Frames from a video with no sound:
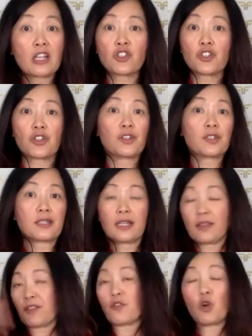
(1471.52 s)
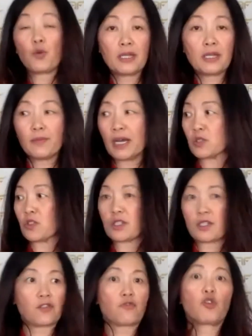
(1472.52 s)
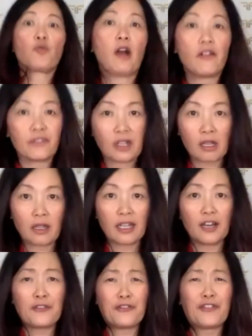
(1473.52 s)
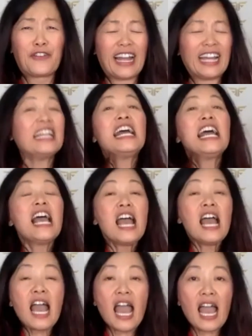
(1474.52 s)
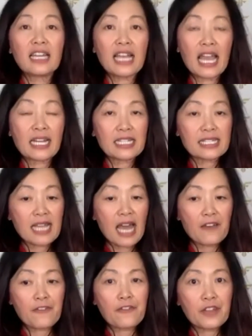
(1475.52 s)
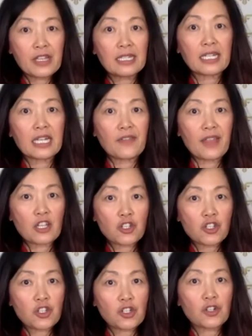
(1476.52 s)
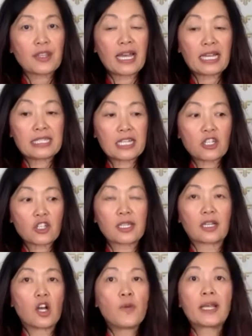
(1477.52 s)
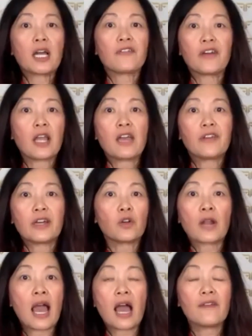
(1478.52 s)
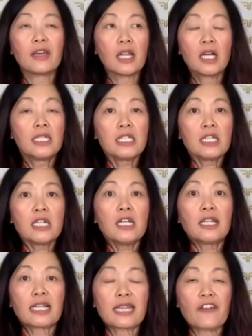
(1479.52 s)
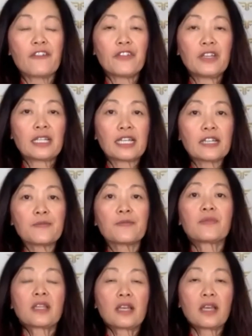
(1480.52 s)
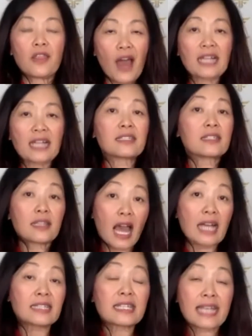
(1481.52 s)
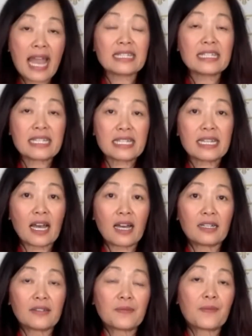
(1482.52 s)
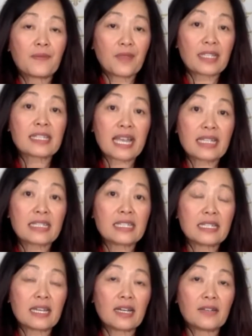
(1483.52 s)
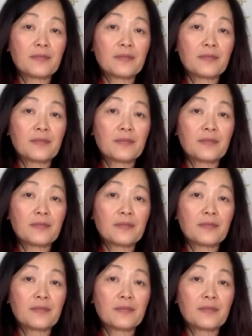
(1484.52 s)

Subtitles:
sugar is like you might as well just throw me off the cliff, right? And it's that feeling of that sugar, that addiction. It's like, oh my God, if I don't have it, like that feeling, that's candida. That's candida.